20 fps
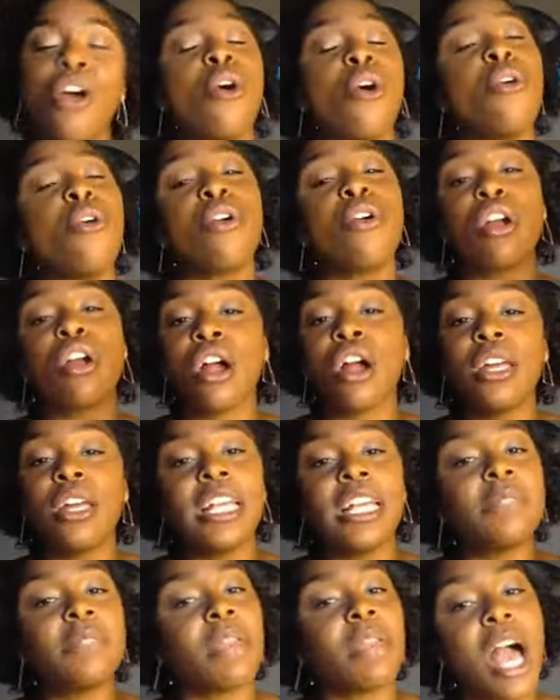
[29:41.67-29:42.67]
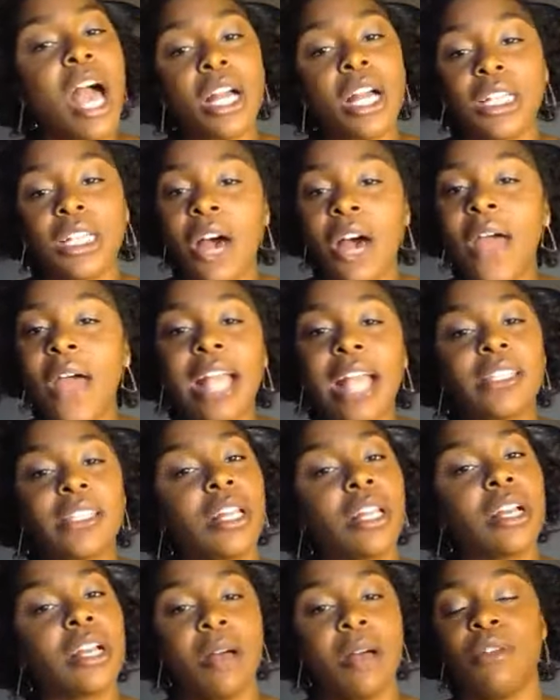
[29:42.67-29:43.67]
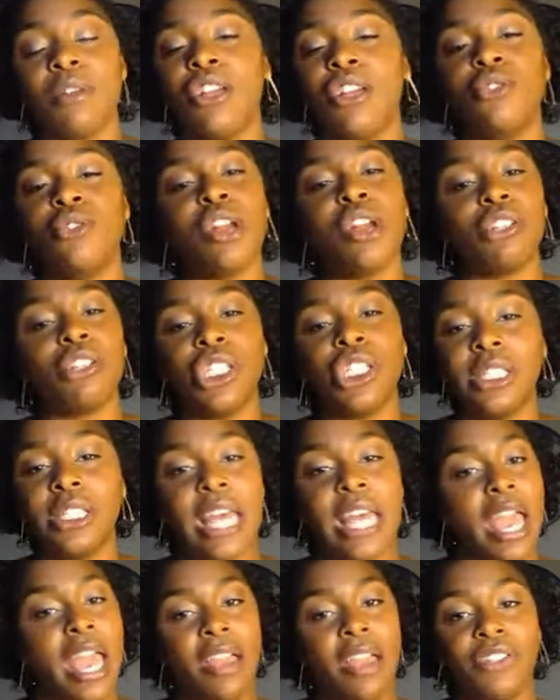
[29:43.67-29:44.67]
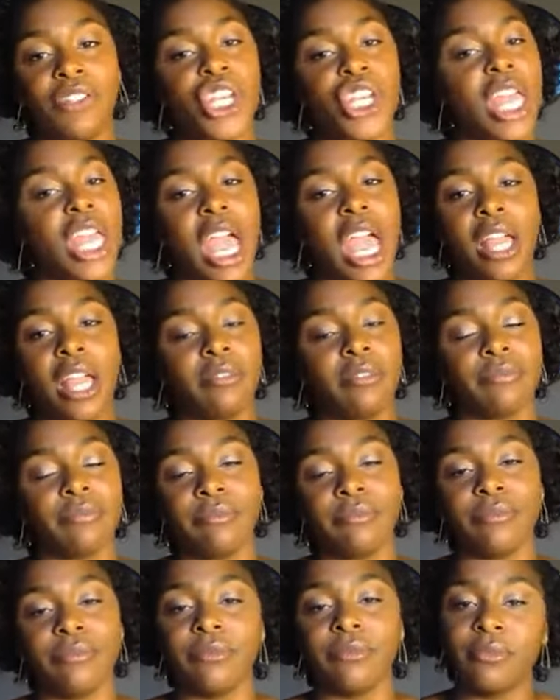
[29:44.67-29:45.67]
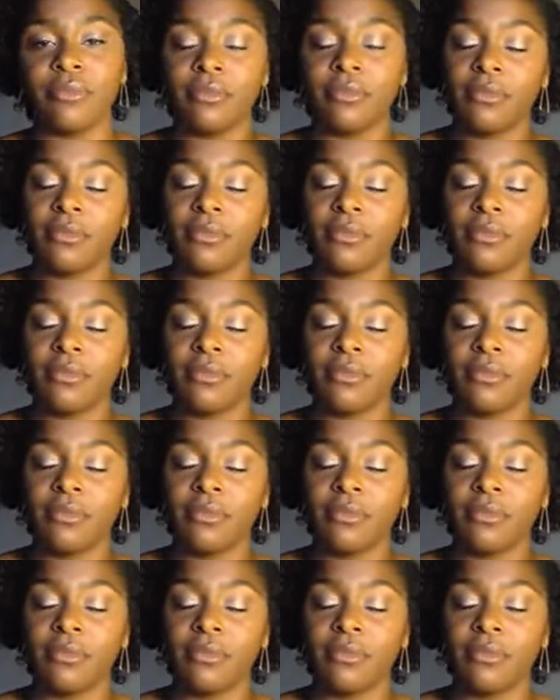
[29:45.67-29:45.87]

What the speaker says: Oh, girl, that's Bianca. Don't ask her to come because you know she's saved. She can't. Mm-mm.